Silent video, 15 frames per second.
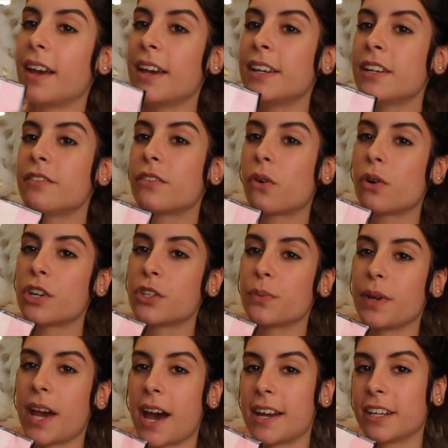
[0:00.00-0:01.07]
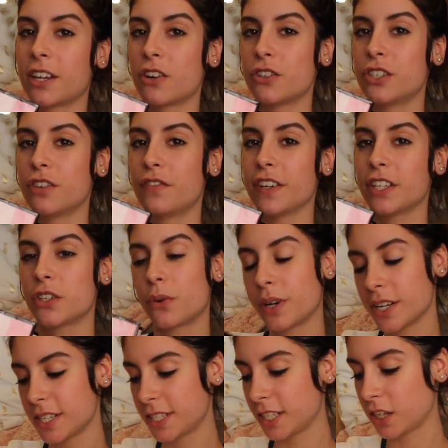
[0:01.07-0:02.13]
And of course we had to go to
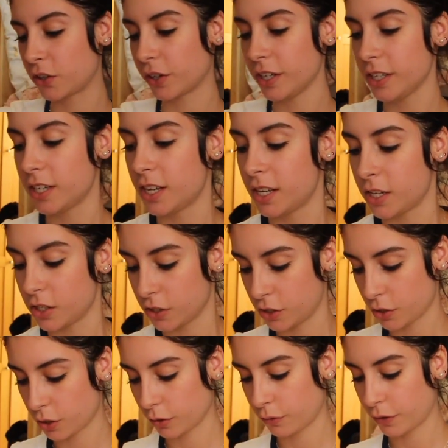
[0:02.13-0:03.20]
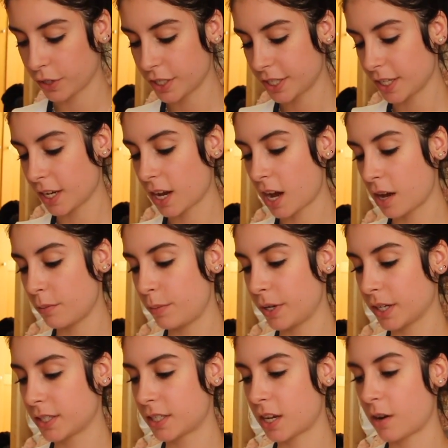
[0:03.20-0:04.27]
Victoria's Secret. So the first thing I
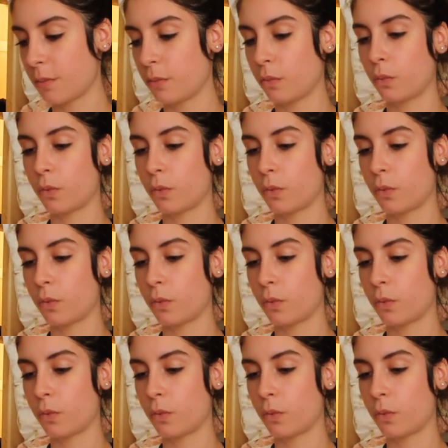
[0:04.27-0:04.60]
picked up